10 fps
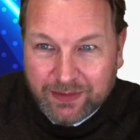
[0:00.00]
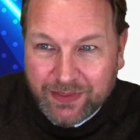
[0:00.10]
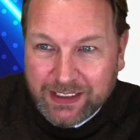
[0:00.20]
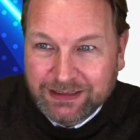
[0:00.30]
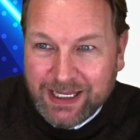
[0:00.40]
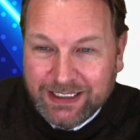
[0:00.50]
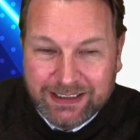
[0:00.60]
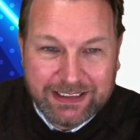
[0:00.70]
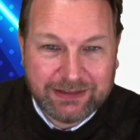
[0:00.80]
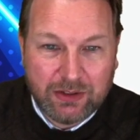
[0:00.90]
things
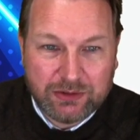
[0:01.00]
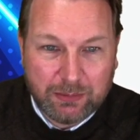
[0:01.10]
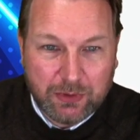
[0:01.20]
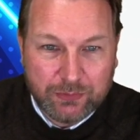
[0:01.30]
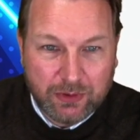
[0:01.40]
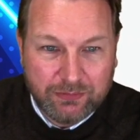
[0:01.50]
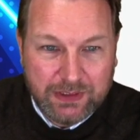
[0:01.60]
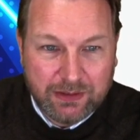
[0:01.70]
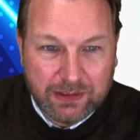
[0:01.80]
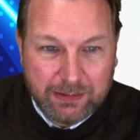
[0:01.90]
like this on top of your
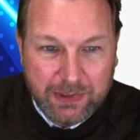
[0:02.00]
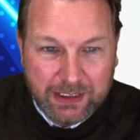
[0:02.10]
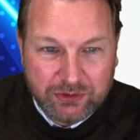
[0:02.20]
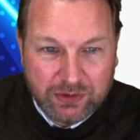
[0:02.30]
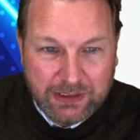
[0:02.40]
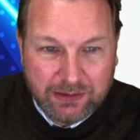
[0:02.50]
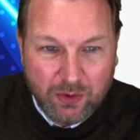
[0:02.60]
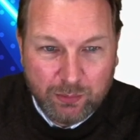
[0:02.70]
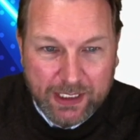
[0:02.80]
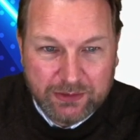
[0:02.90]
video. And let me actually
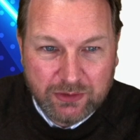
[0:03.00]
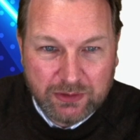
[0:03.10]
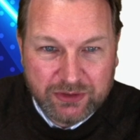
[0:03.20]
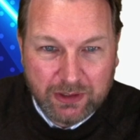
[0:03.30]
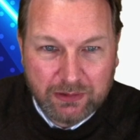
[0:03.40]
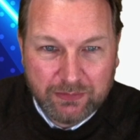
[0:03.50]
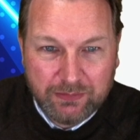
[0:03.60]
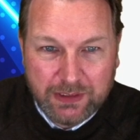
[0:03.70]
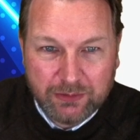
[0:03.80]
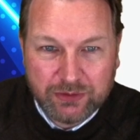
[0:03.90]
go back to the start of the
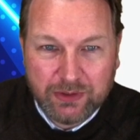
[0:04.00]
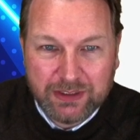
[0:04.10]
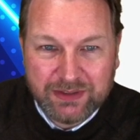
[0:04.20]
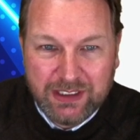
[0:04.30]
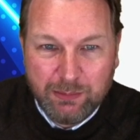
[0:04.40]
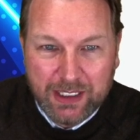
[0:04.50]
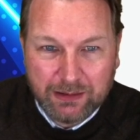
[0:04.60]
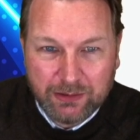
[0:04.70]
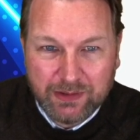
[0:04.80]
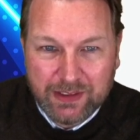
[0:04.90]
video so you can see better.
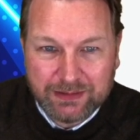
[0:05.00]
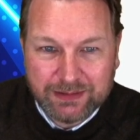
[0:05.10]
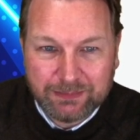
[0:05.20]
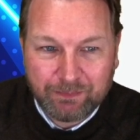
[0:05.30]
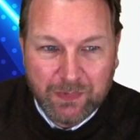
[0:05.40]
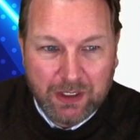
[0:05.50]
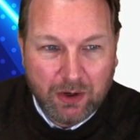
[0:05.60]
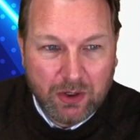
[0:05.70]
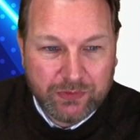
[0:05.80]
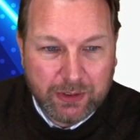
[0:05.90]
Look at this
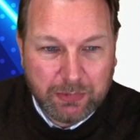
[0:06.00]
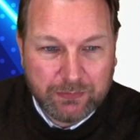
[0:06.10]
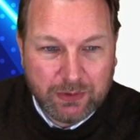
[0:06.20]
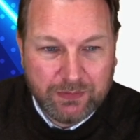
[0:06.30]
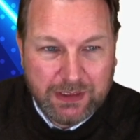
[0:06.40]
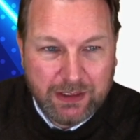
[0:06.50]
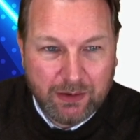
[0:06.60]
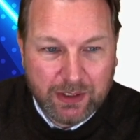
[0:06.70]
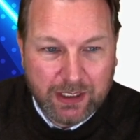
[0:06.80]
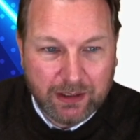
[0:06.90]
on top of your
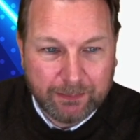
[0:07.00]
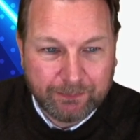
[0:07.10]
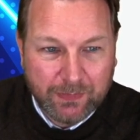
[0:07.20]
video here.